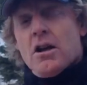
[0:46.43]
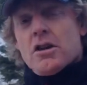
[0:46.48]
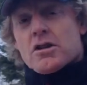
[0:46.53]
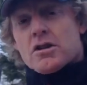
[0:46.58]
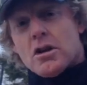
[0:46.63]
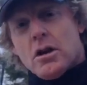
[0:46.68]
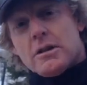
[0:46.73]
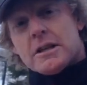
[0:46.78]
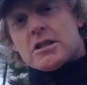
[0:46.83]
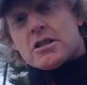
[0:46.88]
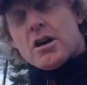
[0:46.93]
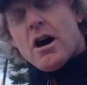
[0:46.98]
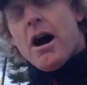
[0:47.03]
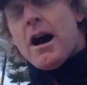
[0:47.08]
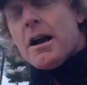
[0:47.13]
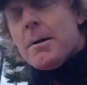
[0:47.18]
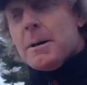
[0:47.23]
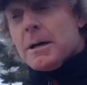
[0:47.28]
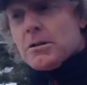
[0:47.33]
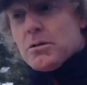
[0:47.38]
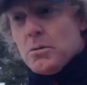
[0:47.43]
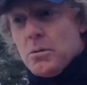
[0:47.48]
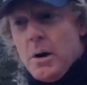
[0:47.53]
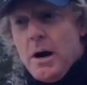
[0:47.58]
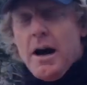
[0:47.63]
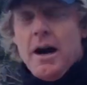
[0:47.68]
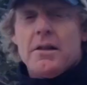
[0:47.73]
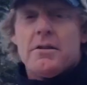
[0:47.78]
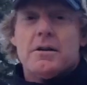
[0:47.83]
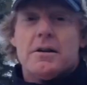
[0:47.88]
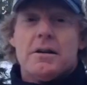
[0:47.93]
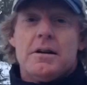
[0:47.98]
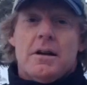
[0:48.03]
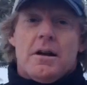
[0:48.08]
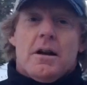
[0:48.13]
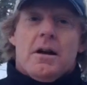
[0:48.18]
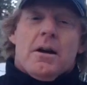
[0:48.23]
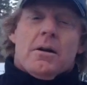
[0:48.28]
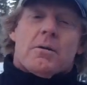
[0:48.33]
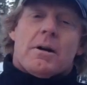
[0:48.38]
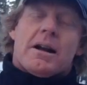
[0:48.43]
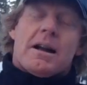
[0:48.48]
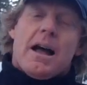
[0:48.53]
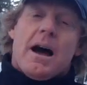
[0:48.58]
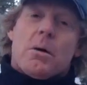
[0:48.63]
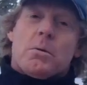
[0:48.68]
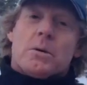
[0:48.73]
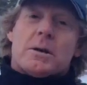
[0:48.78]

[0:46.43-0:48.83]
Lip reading: So let's talk about the weather right now.